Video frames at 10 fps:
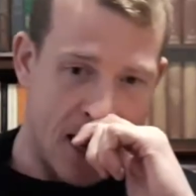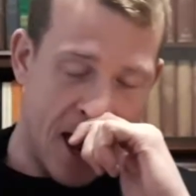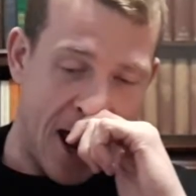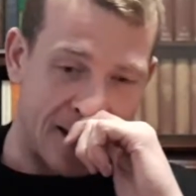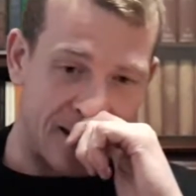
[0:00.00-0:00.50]

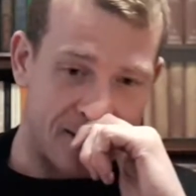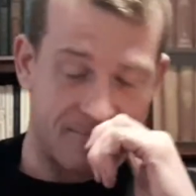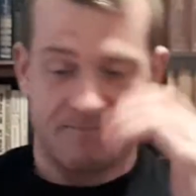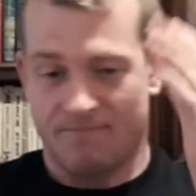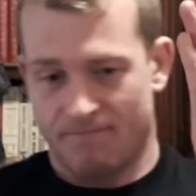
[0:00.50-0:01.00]
And
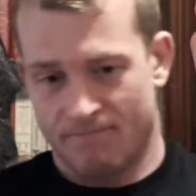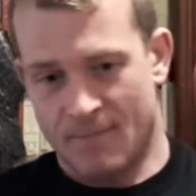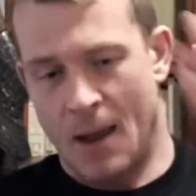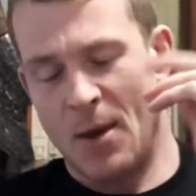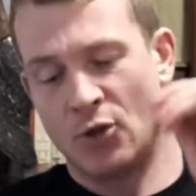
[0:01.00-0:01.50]

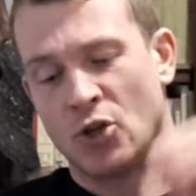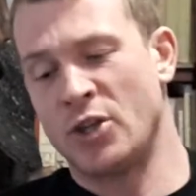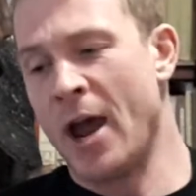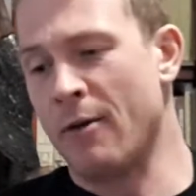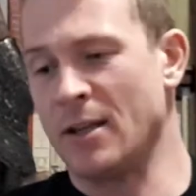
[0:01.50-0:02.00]
I mentioned
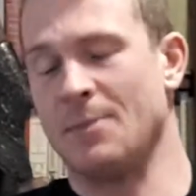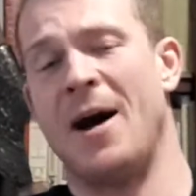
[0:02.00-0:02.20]
terrorism.